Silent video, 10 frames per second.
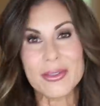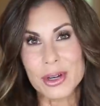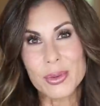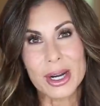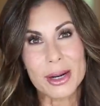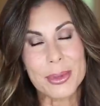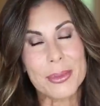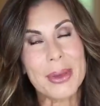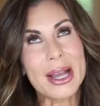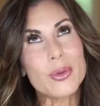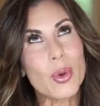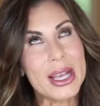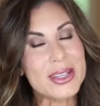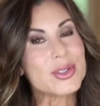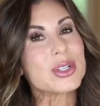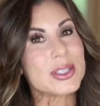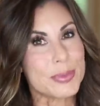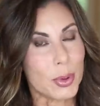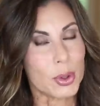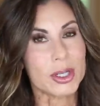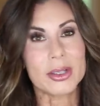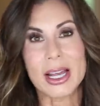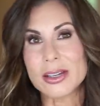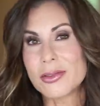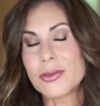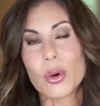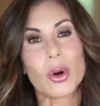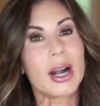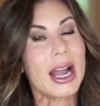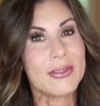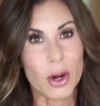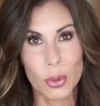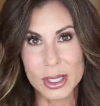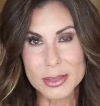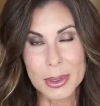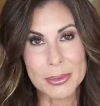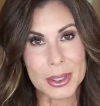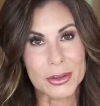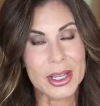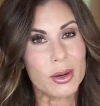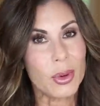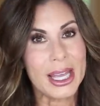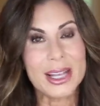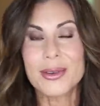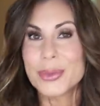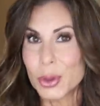everywhere, but my waist is borderline 4. I've always been built that way.